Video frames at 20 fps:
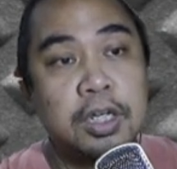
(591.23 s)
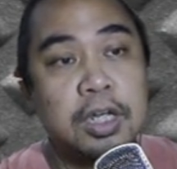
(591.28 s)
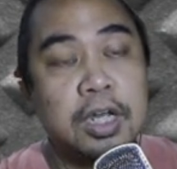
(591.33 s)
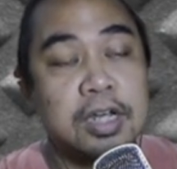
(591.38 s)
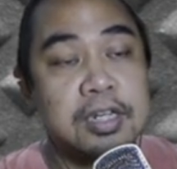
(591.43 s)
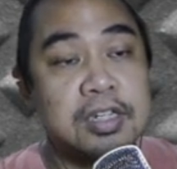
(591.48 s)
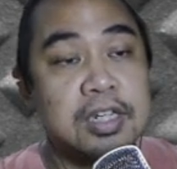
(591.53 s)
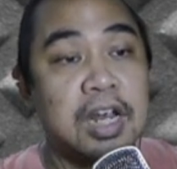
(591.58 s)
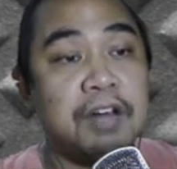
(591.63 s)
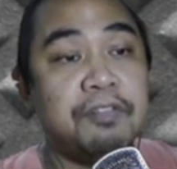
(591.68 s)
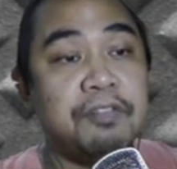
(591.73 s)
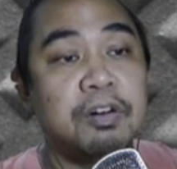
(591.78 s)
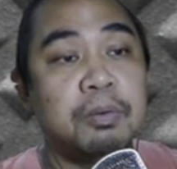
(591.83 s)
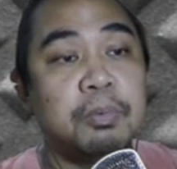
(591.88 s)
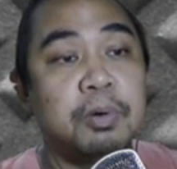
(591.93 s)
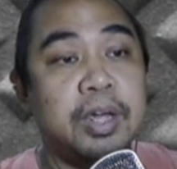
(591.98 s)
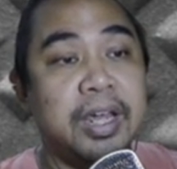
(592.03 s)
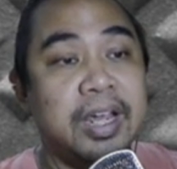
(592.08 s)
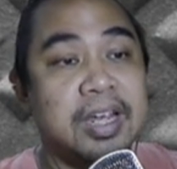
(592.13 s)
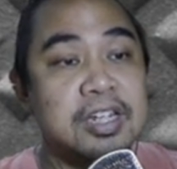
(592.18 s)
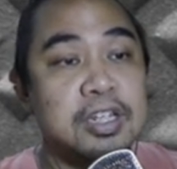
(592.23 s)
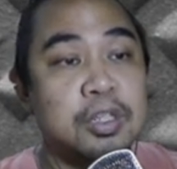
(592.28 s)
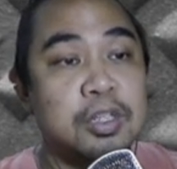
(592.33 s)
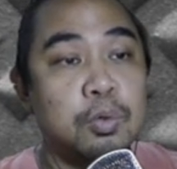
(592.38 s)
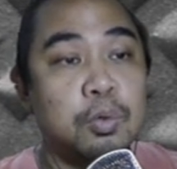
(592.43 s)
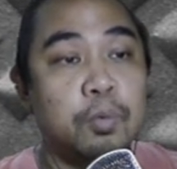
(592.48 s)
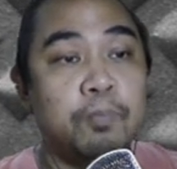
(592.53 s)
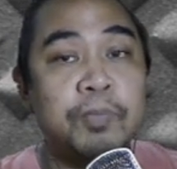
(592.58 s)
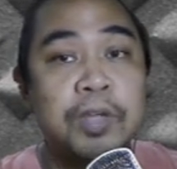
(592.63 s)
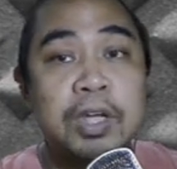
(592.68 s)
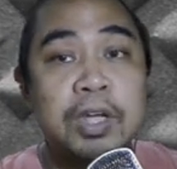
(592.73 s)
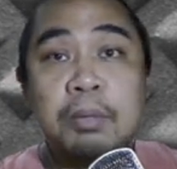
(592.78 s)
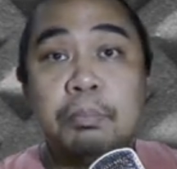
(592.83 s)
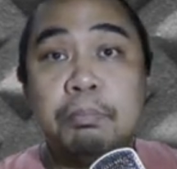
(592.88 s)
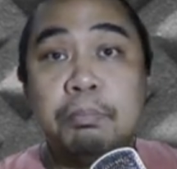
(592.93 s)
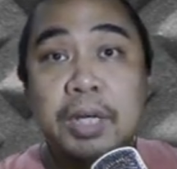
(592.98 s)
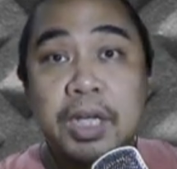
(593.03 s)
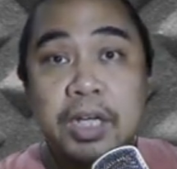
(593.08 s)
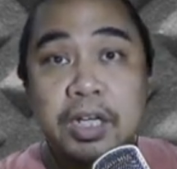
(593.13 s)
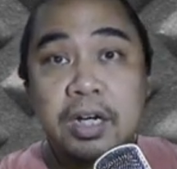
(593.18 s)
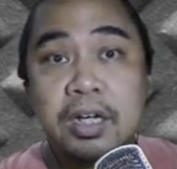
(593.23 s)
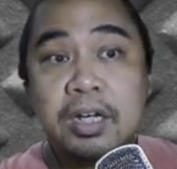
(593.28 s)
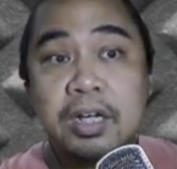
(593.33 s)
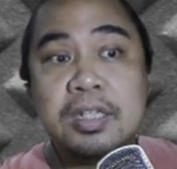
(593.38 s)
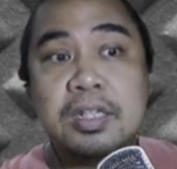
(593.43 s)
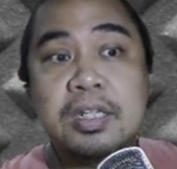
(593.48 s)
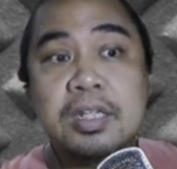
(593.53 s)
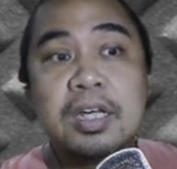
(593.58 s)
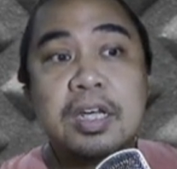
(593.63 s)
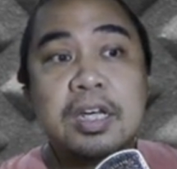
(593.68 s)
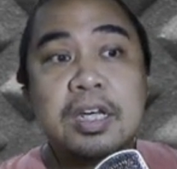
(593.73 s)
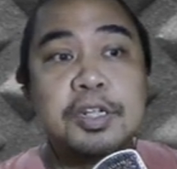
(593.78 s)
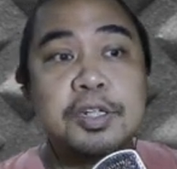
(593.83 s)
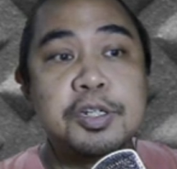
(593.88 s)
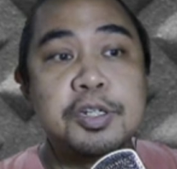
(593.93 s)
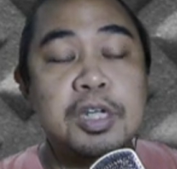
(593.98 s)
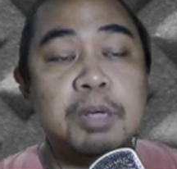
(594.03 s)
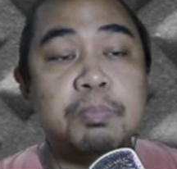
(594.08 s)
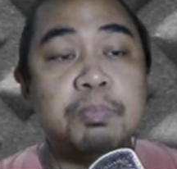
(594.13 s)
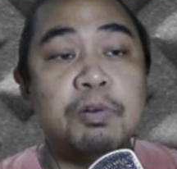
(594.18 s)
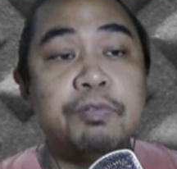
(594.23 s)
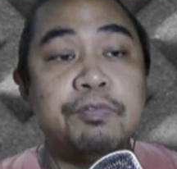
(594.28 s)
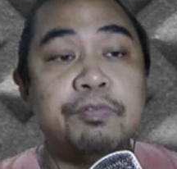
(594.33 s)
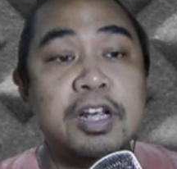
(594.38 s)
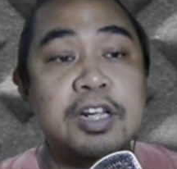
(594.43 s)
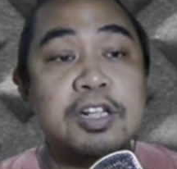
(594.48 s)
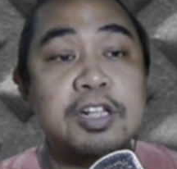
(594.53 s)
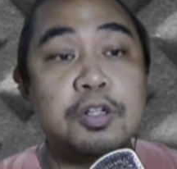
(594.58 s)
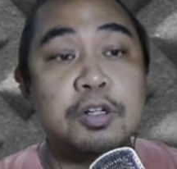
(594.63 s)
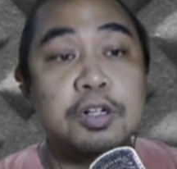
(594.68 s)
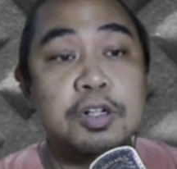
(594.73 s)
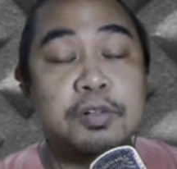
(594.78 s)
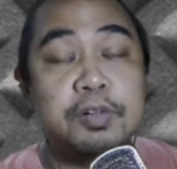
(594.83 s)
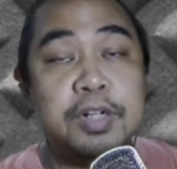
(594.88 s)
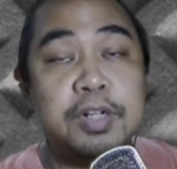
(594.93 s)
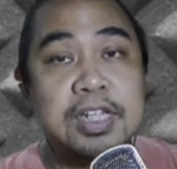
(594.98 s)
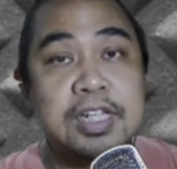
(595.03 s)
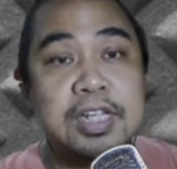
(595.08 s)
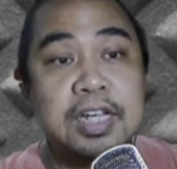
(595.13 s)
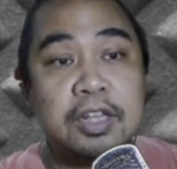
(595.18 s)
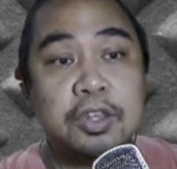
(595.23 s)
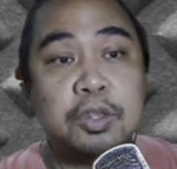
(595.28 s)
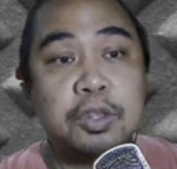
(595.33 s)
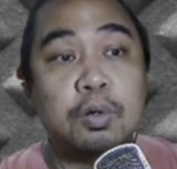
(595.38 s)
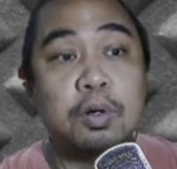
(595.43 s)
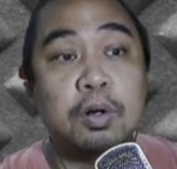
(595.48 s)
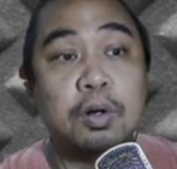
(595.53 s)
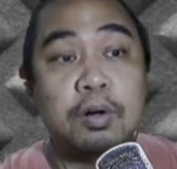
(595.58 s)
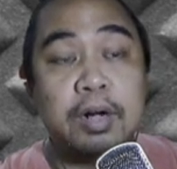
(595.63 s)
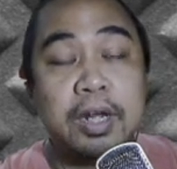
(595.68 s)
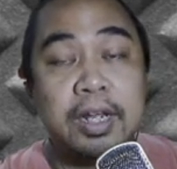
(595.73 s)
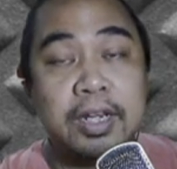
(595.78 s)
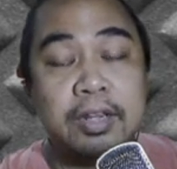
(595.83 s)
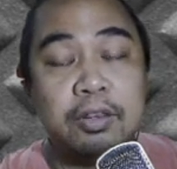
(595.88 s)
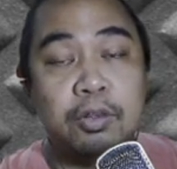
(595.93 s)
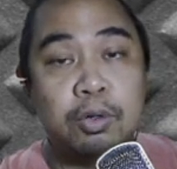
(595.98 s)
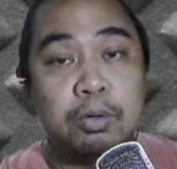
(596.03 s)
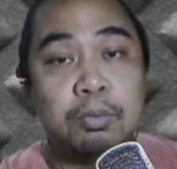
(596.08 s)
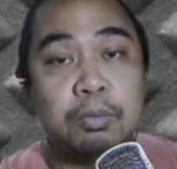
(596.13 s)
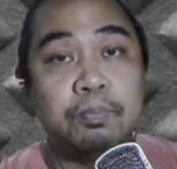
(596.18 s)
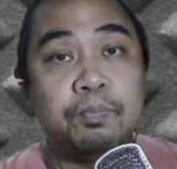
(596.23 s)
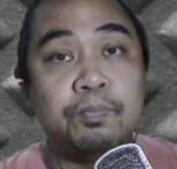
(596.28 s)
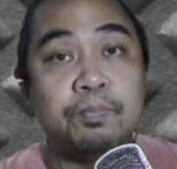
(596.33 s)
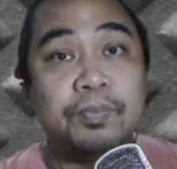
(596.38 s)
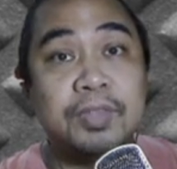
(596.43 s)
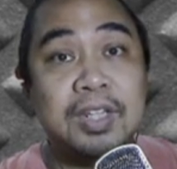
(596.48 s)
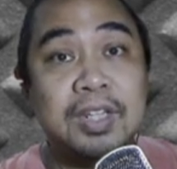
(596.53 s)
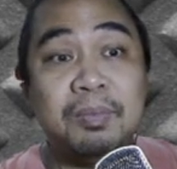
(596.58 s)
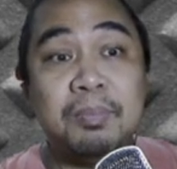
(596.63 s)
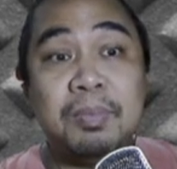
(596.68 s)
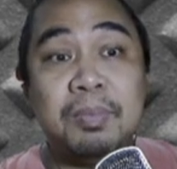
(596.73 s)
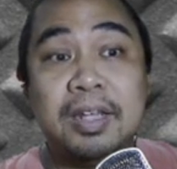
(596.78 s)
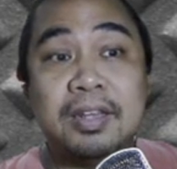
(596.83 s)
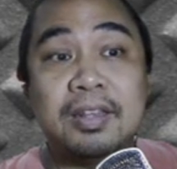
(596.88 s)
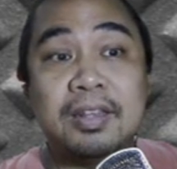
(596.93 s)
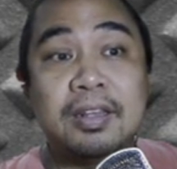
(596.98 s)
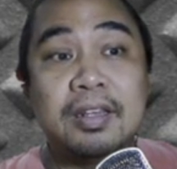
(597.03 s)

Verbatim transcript: aside from her S2, because she provides turn reset to a random teammate.